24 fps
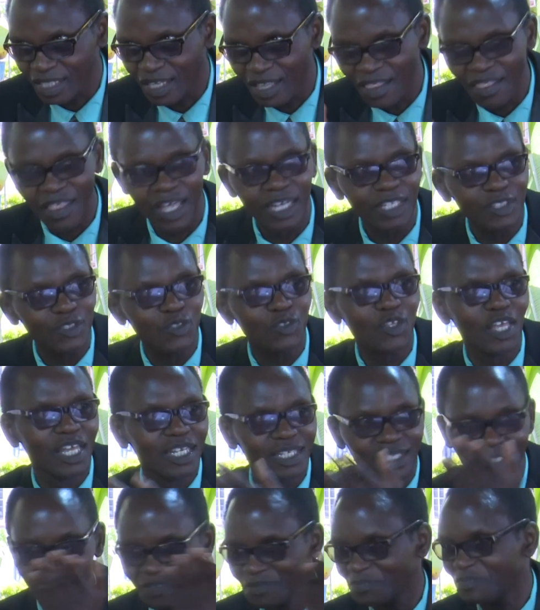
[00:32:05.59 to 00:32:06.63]
pointing
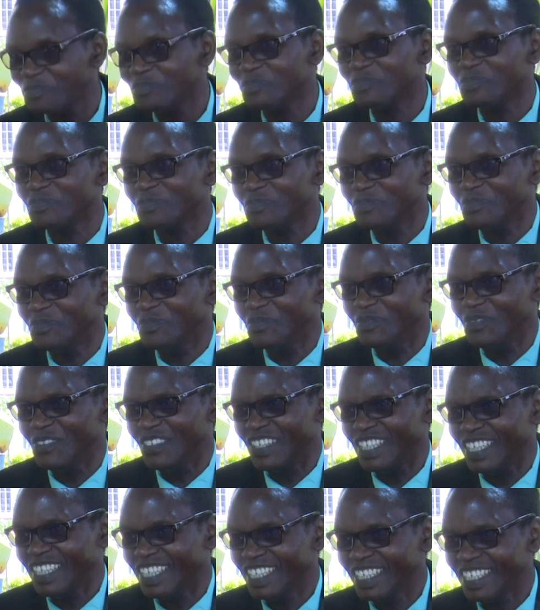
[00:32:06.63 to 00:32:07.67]
and touching
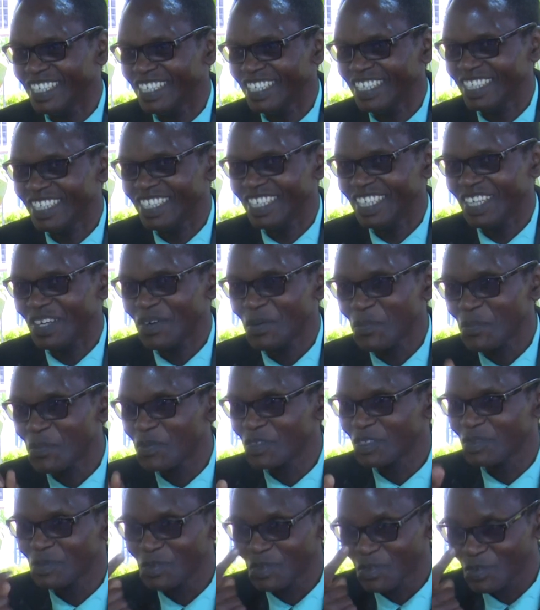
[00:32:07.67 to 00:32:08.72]
when they are talking
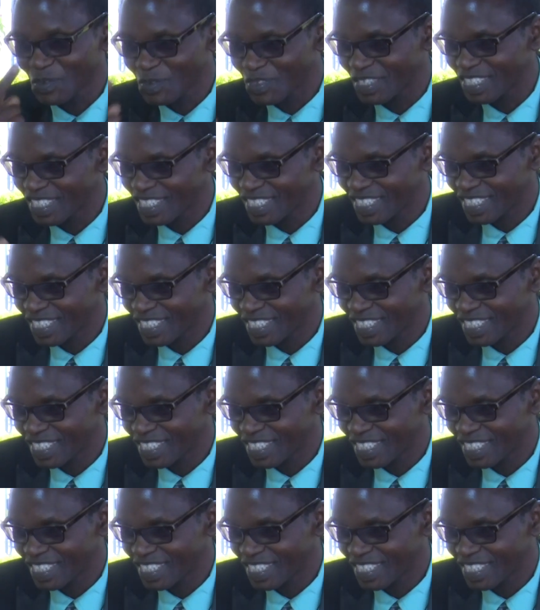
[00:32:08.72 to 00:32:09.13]
to me.